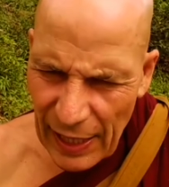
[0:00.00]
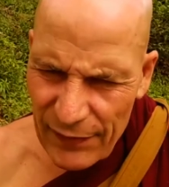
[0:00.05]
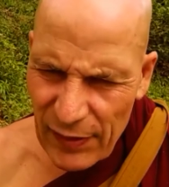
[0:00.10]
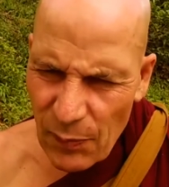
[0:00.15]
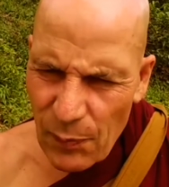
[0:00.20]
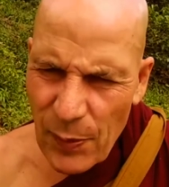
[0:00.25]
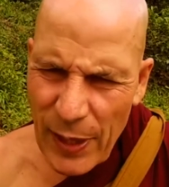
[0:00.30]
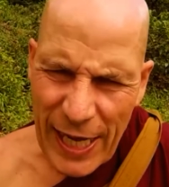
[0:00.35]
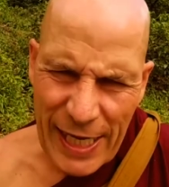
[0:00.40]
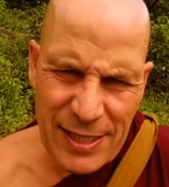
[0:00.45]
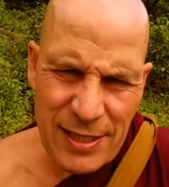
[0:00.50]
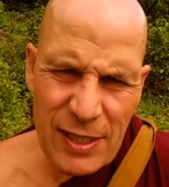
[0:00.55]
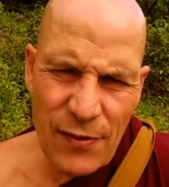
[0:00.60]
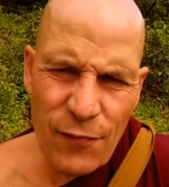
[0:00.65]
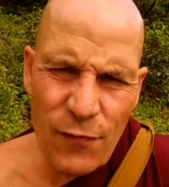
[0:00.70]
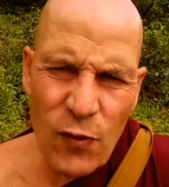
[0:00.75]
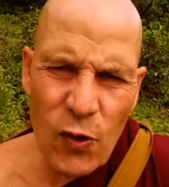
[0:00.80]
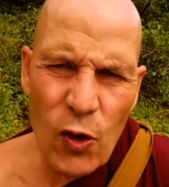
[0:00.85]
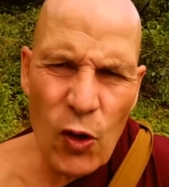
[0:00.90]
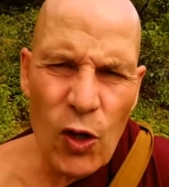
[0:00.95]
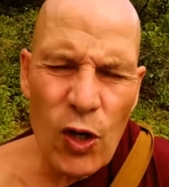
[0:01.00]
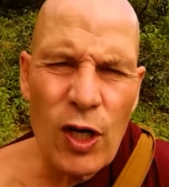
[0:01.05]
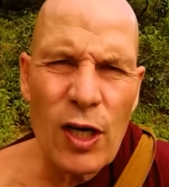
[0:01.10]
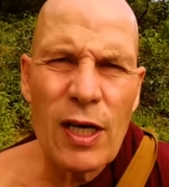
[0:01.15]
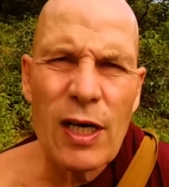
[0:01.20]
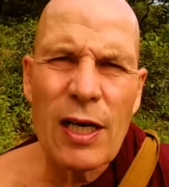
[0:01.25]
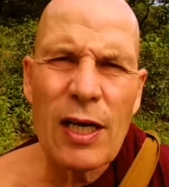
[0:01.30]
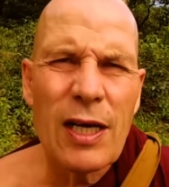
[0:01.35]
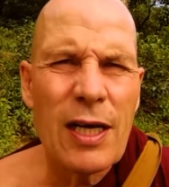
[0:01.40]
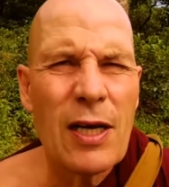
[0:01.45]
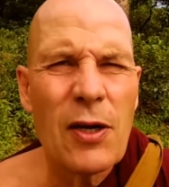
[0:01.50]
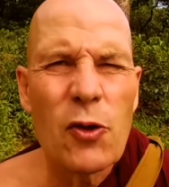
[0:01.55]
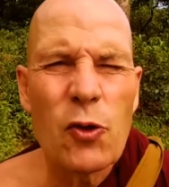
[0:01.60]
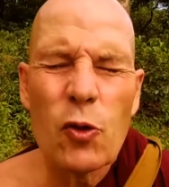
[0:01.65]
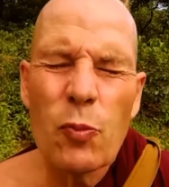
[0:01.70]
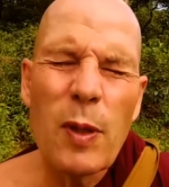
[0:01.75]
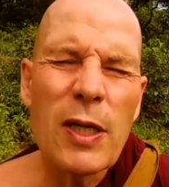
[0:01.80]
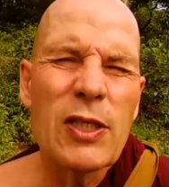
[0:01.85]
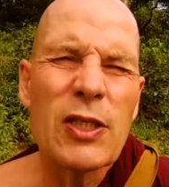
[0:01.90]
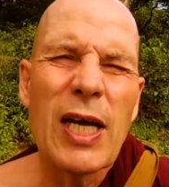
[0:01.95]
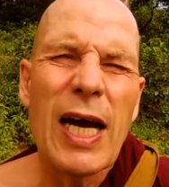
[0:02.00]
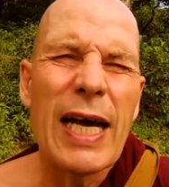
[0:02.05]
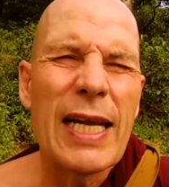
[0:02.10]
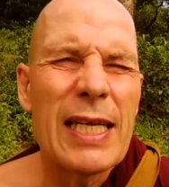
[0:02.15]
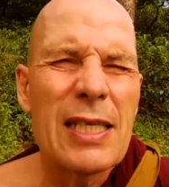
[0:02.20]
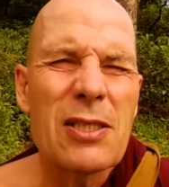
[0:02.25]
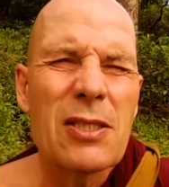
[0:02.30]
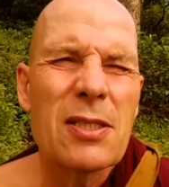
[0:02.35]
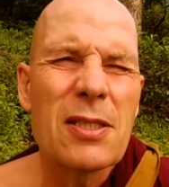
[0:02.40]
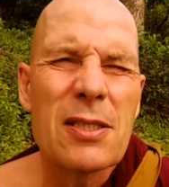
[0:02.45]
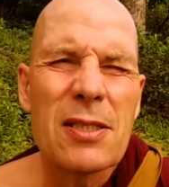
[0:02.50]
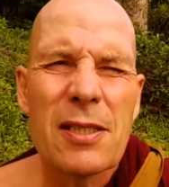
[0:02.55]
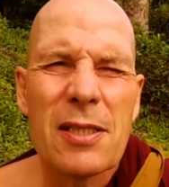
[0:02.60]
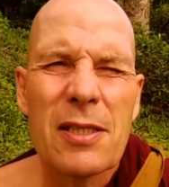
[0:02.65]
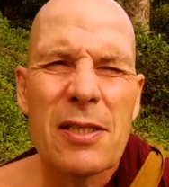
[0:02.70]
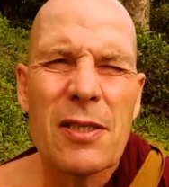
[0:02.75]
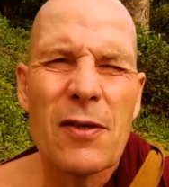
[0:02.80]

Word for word: having passed the four Rupa jhanas,